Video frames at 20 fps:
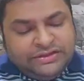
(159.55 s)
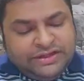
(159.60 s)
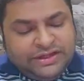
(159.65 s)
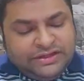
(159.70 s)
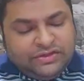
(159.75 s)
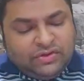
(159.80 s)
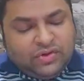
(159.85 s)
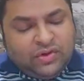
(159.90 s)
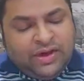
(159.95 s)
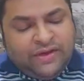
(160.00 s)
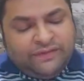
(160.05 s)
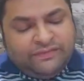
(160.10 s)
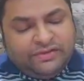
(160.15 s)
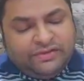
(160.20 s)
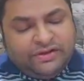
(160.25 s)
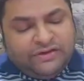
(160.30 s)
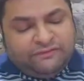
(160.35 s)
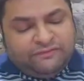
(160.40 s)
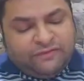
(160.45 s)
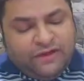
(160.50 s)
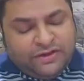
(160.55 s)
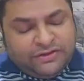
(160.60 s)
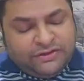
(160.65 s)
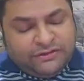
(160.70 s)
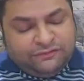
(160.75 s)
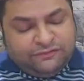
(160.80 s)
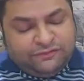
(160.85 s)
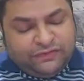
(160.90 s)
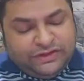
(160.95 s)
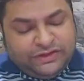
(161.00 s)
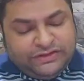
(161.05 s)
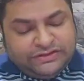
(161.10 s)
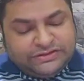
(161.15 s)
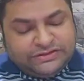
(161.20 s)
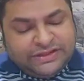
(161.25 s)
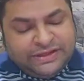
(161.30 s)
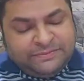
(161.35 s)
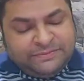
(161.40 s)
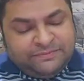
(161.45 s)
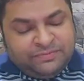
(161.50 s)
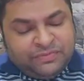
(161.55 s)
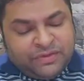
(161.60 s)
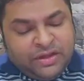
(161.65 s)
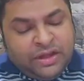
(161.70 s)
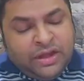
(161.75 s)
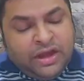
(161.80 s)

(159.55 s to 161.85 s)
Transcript: yet your heavenly Father feeds them.